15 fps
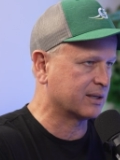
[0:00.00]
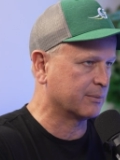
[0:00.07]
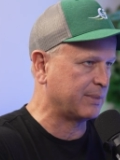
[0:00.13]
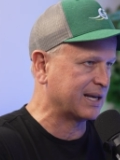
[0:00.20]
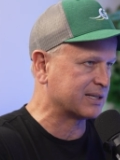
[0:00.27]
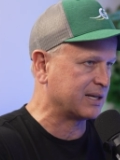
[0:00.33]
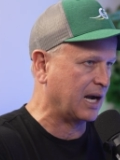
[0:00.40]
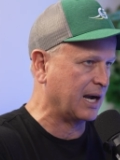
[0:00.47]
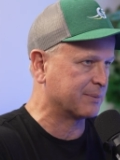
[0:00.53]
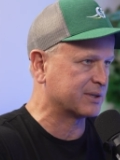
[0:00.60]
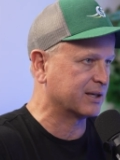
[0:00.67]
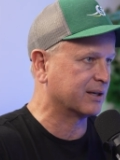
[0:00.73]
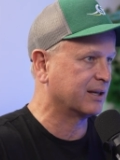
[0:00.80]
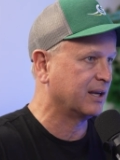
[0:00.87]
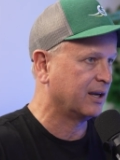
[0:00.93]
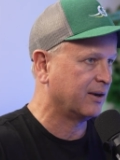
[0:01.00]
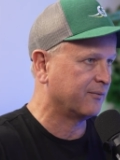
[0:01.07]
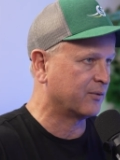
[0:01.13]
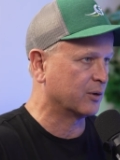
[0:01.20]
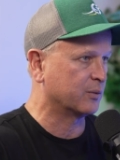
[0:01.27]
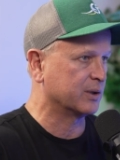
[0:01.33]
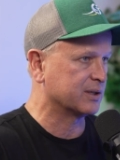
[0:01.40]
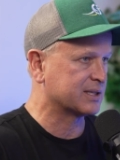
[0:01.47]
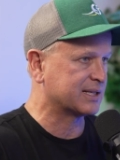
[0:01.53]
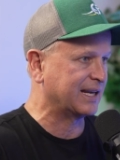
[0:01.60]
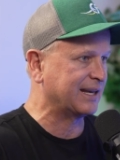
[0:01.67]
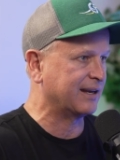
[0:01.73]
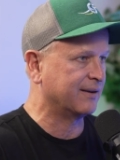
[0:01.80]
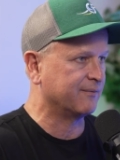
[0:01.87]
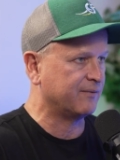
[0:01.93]
their best option for real
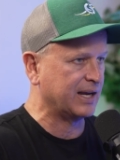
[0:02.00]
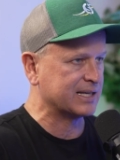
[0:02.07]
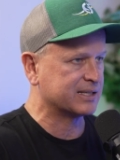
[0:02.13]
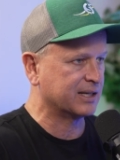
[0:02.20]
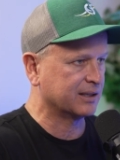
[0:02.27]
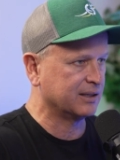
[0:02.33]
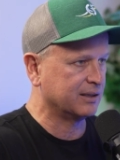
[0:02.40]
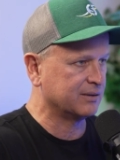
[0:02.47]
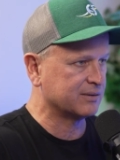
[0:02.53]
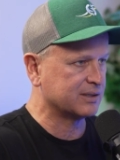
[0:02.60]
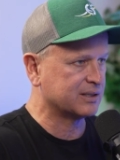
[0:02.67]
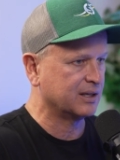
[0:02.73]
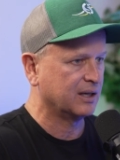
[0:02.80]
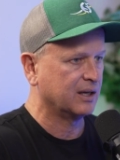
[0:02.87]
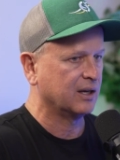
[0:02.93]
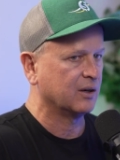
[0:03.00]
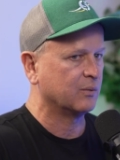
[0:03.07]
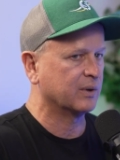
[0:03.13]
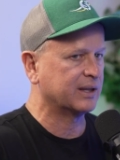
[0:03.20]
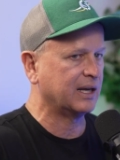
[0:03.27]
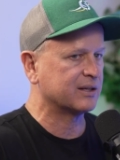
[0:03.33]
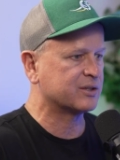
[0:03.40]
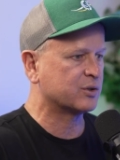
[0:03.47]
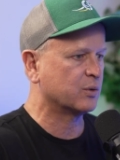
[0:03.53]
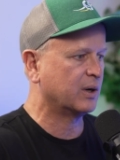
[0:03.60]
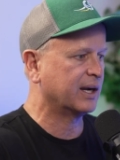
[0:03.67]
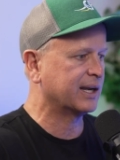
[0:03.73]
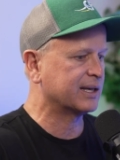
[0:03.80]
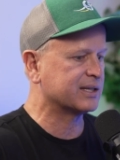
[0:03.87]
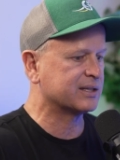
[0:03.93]
estate investing loans without
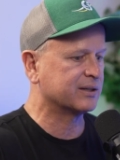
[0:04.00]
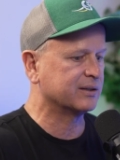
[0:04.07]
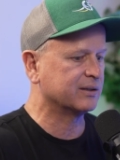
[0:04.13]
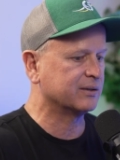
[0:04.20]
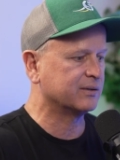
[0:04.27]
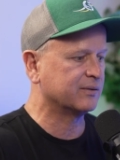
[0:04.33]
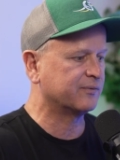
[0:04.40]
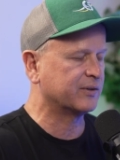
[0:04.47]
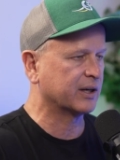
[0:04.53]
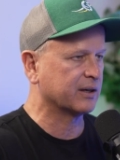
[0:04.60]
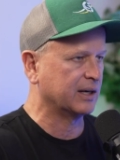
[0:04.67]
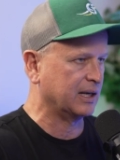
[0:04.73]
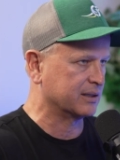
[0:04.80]
trying to figure it